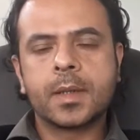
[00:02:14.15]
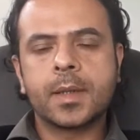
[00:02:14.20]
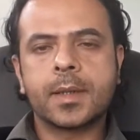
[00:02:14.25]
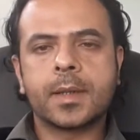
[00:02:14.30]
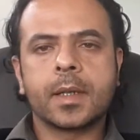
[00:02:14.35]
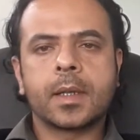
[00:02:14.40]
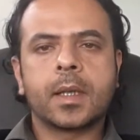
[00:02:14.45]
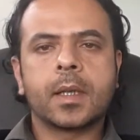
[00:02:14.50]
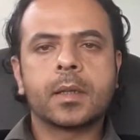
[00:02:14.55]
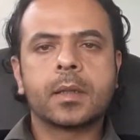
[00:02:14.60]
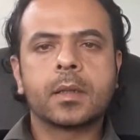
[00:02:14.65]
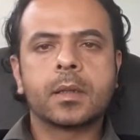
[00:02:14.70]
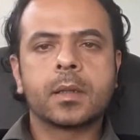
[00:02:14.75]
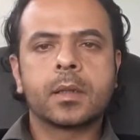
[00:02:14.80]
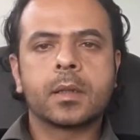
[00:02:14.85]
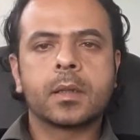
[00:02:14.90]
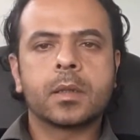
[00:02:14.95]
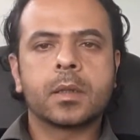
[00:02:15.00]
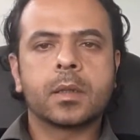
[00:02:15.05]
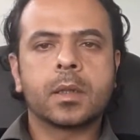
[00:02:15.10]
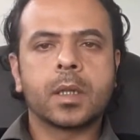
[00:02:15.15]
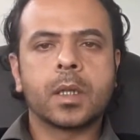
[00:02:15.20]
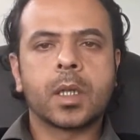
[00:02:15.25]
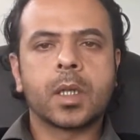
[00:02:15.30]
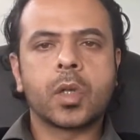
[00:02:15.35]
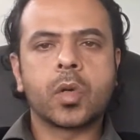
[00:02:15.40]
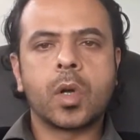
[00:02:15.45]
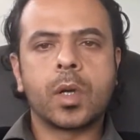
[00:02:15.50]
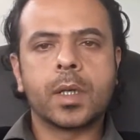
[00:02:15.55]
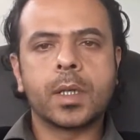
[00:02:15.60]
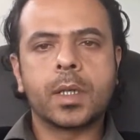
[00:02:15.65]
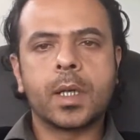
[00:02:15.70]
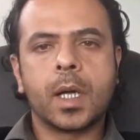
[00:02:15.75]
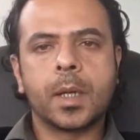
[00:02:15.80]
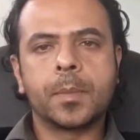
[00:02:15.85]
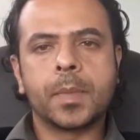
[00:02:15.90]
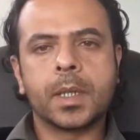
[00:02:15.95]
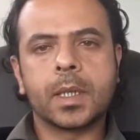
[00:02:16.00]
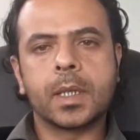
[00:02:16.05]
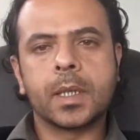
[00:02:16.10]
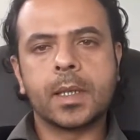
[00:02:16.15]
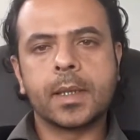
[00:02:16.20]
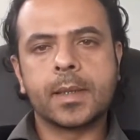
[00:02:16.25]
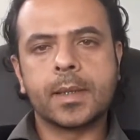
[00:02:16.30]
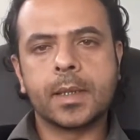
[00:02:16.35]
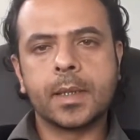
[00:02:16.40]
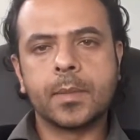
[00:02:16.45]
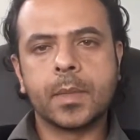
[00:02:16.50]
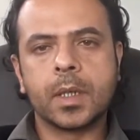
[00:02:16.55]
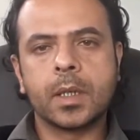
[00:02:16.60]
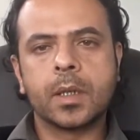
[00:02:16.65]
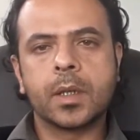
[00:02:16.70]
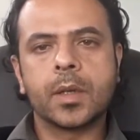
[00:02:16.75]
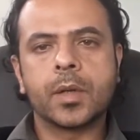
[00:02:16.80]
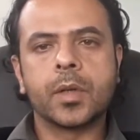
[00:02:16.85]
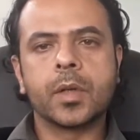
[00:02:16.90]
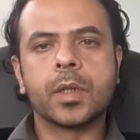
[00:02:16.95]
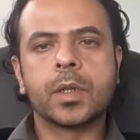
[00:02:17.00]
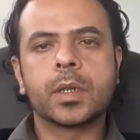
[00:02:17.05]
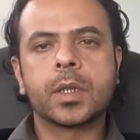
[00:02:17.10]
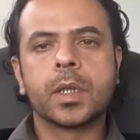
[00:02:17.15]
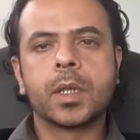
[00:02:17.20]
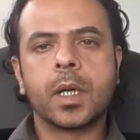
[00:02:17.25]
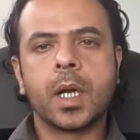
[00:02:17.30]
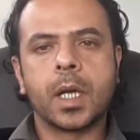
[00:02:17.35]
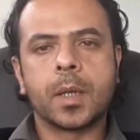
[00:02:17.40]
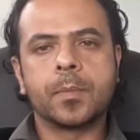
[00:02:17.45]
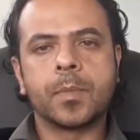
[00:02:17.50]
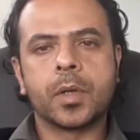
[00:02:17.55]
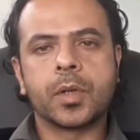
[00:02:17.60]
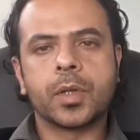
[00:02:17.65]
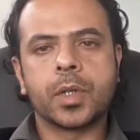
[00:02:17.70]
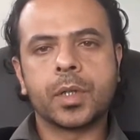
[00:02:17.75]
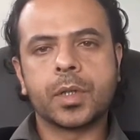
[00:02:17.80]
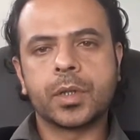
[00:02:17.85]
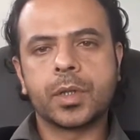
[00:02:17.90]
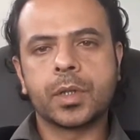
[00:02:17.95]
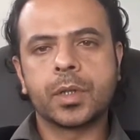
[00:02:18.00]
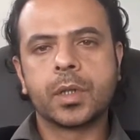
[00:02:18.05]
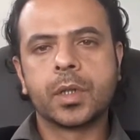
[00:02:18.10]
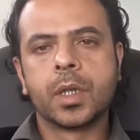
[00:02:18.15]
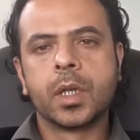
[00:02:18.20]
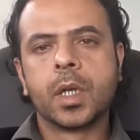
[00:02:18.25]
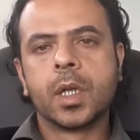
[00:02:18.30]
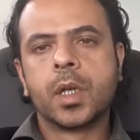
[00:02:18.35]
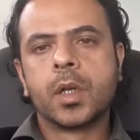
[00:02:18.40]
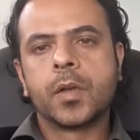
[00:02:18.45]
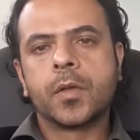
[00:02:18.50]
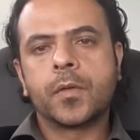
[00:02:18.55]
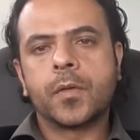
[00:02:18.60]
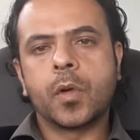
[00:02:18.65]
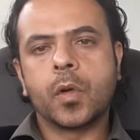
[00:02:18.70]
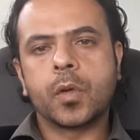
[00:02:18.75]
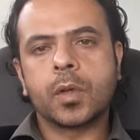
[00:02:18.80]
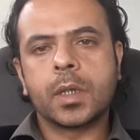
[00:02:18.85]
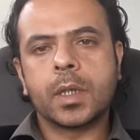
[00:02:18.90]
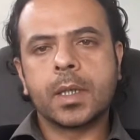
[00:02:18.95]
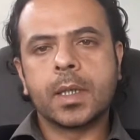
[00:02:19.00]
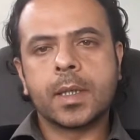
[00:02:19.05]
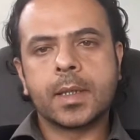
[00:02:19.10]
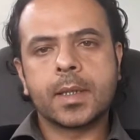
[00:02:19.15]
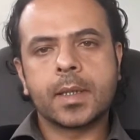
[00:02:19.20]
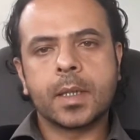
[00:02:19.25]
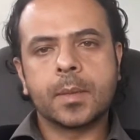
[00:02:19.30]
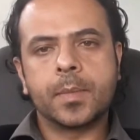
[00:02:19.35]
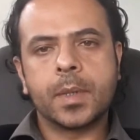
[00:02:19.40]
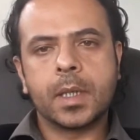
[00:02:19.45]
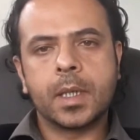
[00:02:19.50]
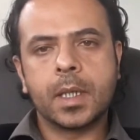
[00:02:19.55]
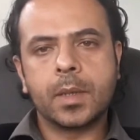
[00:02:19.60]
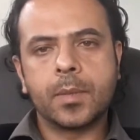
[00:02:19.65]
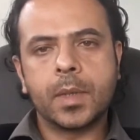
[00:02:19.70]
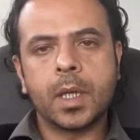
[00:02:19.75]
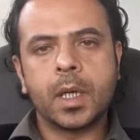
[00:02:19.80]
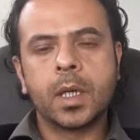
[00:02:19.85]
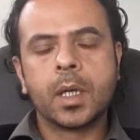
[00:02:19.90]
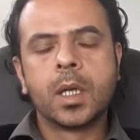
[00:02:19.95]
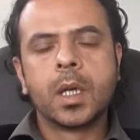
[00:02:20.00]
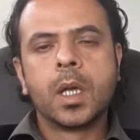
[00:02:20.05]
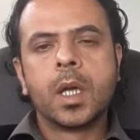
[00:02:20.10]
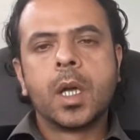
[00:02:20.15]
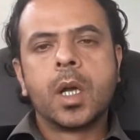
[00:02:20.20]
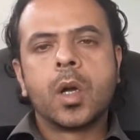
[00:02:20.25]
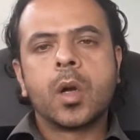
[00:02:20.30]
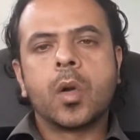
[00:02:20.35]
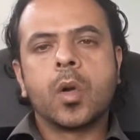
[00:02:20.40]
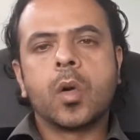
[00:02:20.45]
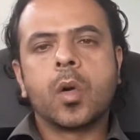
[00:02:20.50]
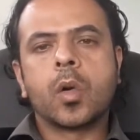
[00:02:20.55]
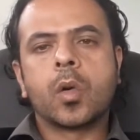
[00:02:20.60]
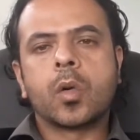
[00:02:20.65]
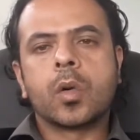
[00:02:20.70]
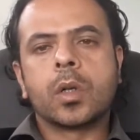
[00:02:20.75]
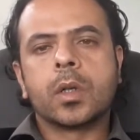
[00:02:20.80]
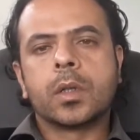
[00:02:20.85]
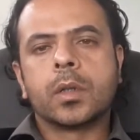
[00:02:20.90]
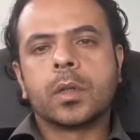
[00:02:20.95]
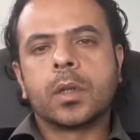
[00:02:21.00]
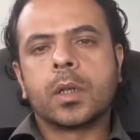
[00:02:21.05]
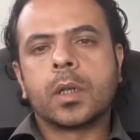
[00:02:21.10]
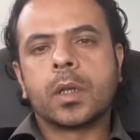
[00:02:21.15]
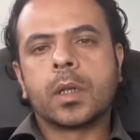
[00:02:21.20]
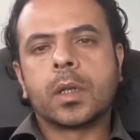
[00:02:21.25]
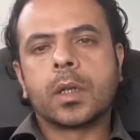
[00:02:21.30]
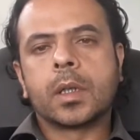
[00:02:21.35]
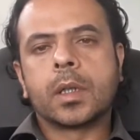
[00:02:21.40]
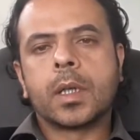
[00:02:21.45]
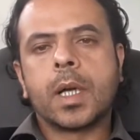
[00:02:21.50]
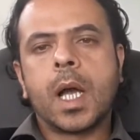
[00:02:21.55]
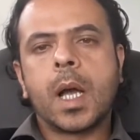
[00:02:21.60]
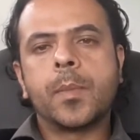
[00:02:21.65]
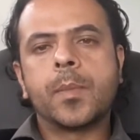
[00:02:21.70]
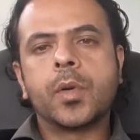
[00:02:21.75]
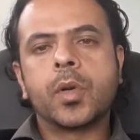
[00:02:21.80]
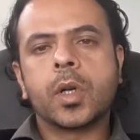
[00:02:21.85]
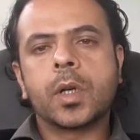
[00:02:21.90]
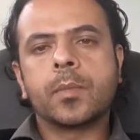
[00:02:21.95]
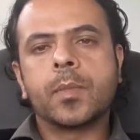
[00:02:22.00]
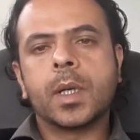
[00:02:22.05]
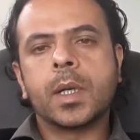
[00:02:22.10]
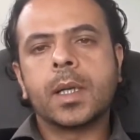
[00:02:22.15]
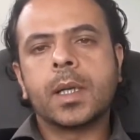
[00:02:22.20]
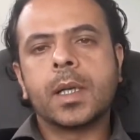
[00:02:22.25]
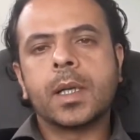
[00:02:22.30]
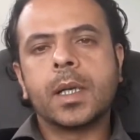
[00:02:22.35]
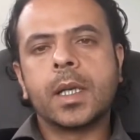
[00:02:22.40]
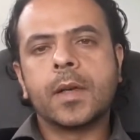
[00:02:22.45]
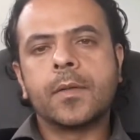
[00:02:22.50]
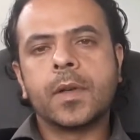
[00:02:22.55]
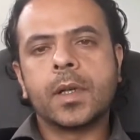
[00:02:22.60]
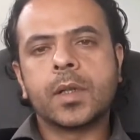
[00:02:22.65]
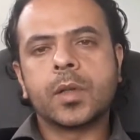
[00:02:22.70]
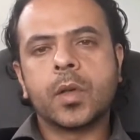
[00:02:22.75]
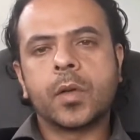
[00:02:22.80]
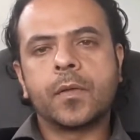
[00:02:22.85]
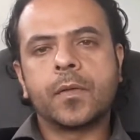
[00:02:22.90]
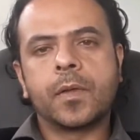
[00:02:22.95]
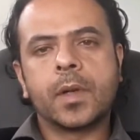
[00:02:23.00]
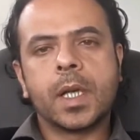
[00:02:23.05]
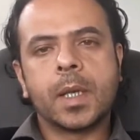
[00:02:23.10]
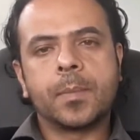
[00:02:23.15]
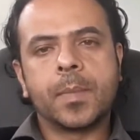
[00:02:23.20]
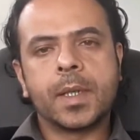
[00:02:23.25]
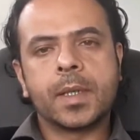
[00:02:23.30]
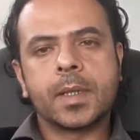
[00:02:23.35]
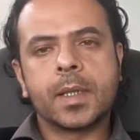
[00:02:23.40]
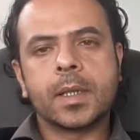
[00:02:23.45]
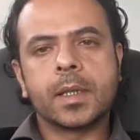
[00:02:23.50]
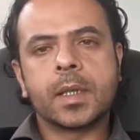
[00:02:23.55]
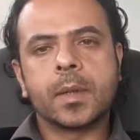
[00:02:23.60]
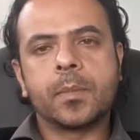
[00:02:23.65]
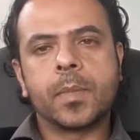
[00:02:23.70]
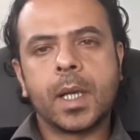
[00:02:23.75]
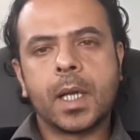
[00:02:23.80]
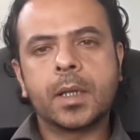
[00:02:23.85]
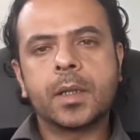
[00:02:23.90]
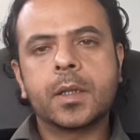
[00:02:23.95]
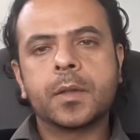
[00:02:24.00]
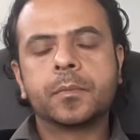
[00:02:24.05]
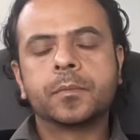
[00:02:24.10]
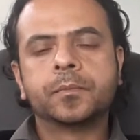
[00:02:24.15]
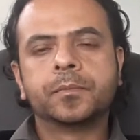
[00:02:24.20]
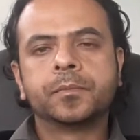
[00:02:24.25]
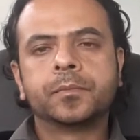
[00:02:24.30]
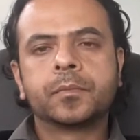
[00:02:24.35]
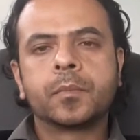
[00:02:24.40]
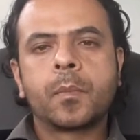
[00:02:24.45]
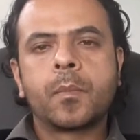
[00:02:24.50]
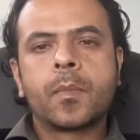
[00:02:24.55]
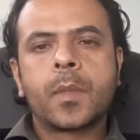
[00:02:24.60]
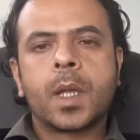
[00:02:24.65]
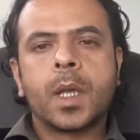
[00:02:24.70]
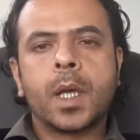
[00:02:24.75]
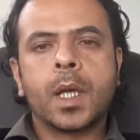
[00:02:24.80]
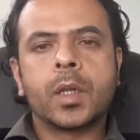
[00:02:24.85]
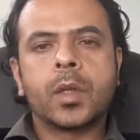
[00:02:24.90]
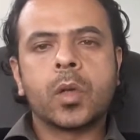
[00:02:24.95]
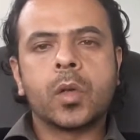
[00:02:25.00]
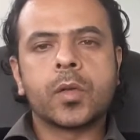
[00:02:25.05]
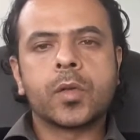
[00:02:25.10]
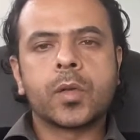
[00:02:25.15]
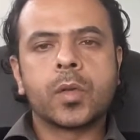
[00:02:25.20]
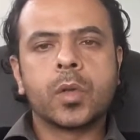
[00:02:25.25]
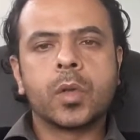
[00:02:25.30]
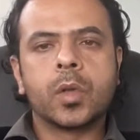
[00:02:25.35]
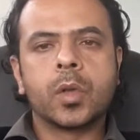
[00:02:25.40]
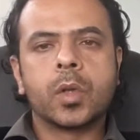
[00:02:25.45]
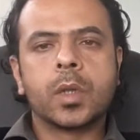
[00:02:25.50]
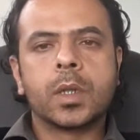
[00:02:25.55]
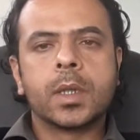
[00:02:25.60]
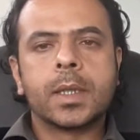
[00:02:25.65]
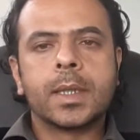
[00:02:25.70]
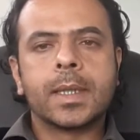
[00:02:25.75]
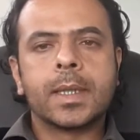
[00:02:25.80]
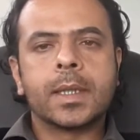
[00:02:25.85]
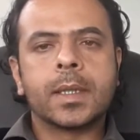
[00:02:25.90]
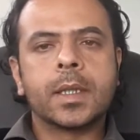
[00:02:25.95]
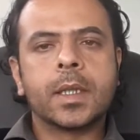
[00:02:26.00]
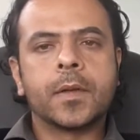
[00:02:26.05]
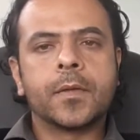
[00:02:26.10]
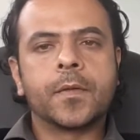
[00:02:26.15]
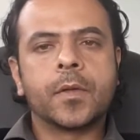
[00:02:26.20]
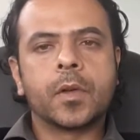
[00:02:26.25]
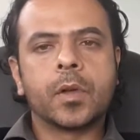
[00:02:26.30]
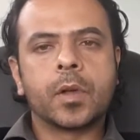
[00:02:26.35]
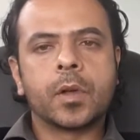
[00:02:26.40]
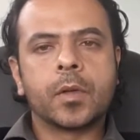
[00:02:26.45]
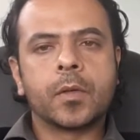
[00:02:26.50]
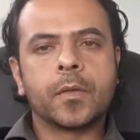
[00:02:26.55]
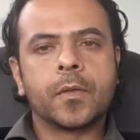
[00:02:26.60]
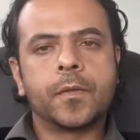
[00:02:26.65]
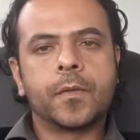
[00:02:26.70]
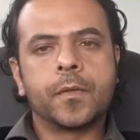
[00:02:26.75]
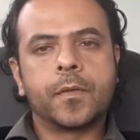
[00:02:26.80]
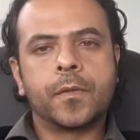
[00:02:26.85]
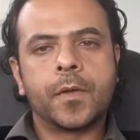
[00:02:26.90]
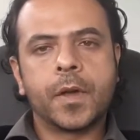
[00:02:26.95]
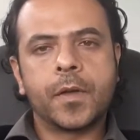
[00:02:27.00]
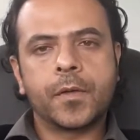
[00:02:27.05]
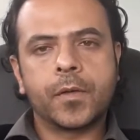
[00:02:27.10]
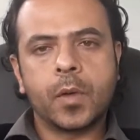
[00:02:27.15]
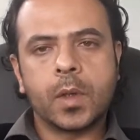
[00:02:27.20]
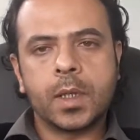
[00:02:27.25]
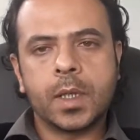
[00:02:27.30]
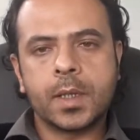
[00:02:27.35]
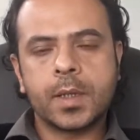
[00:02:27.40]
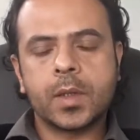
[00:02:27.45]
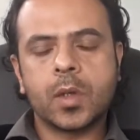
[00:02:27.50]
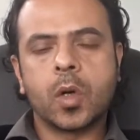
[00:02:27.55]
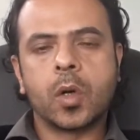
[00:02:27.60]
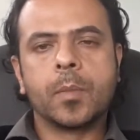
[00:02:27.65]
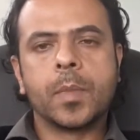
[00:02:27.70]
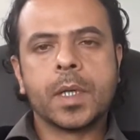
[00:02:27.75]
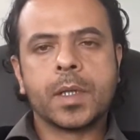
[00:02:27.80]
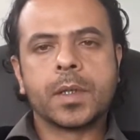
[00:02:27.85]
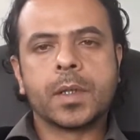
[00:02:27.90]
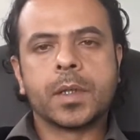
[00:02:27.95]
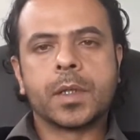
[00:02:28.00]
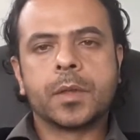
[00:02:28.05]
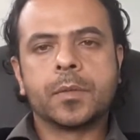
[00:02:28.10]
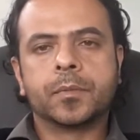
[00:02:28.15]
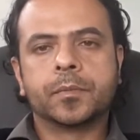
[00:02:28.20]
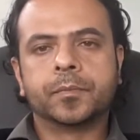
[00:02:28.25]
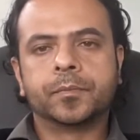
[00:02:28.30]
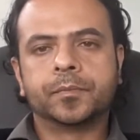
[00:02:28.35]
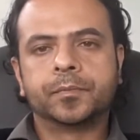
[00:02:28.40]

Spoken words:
Second, chronic hyperglycemia. Third, hypertension. Fourth, dyslipidemia or abnormal levels of lipids in the blood. And also the fifth one is obesity.